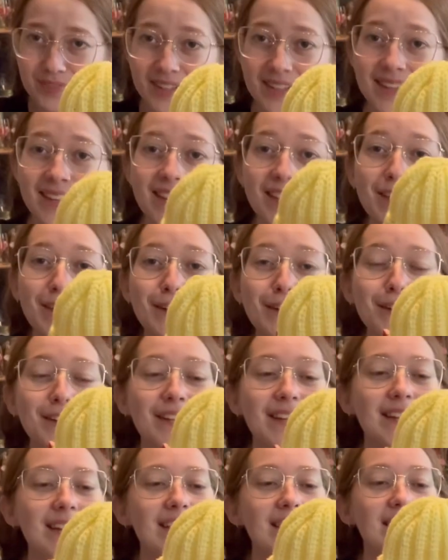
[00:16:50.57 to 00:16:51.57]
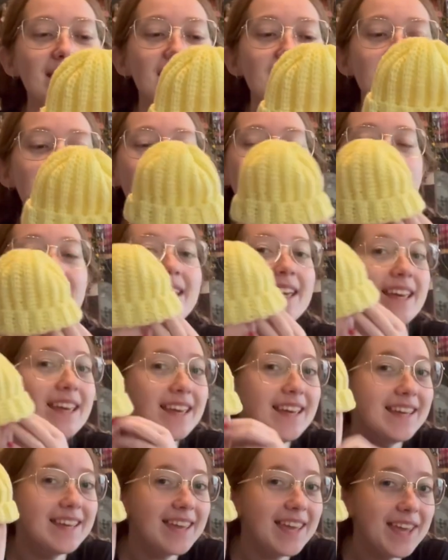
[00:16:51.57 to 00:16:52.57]
here it is.
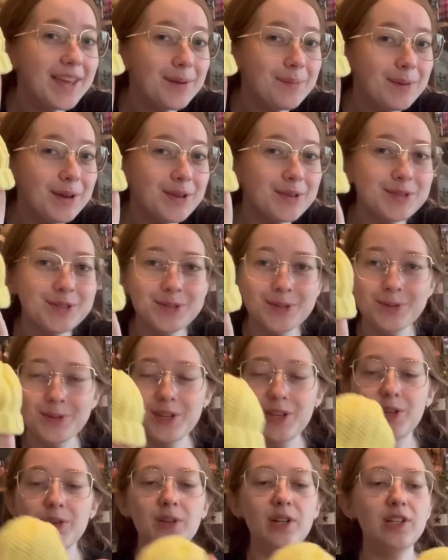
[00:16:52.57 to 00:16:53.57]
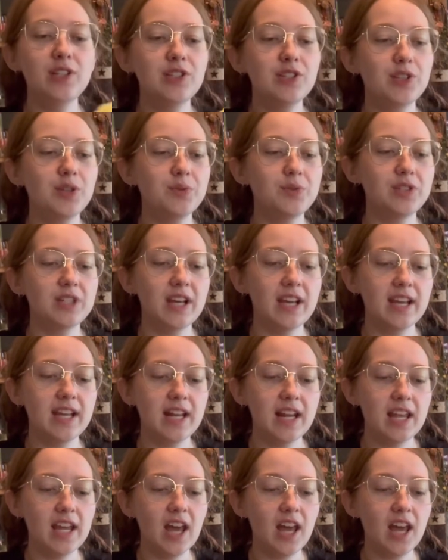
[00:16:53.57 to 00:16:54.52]
It came out so cute. It is so tiny.